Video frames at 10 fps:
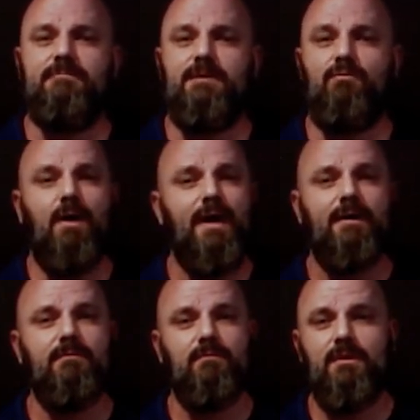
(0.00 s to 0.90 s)
And why?
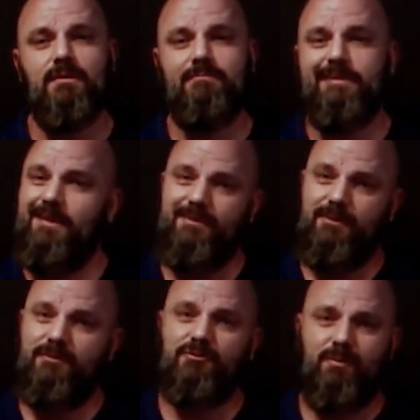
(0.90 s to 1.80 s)
Well,
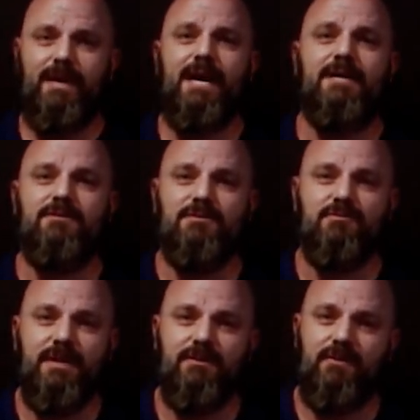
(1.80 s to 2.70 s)
those threat actors,
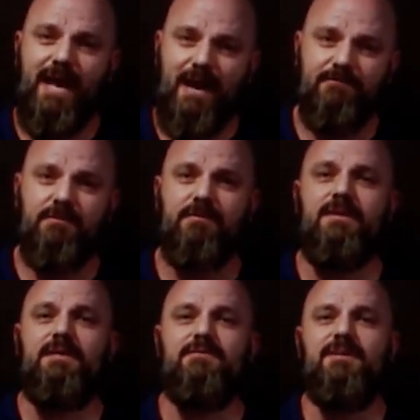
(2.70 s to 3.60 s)
right? They're after
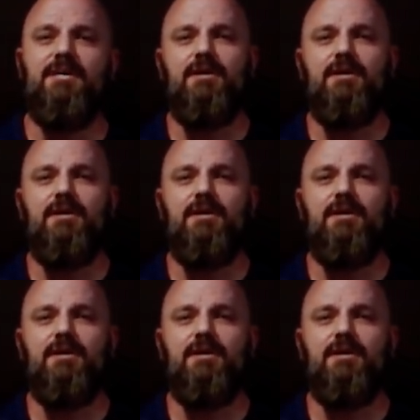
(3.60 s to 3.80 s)
things.